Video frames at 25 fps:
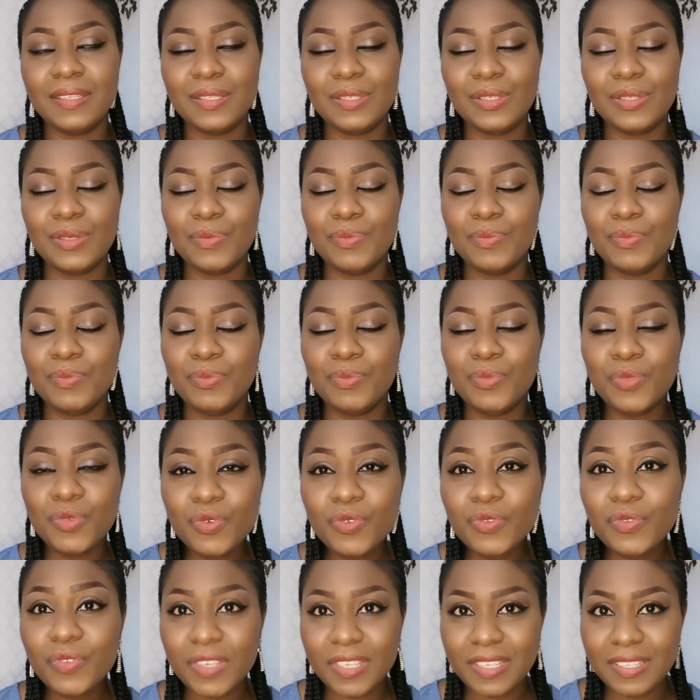some
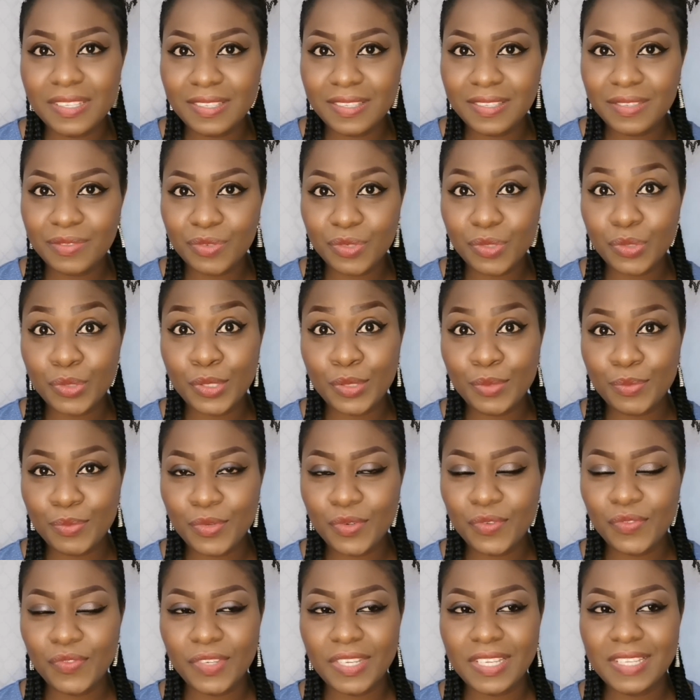movies, foreign
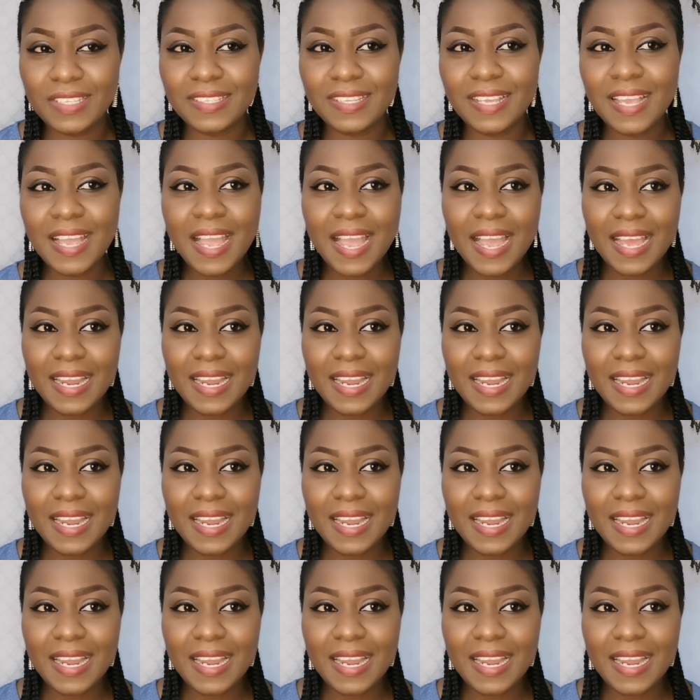movies,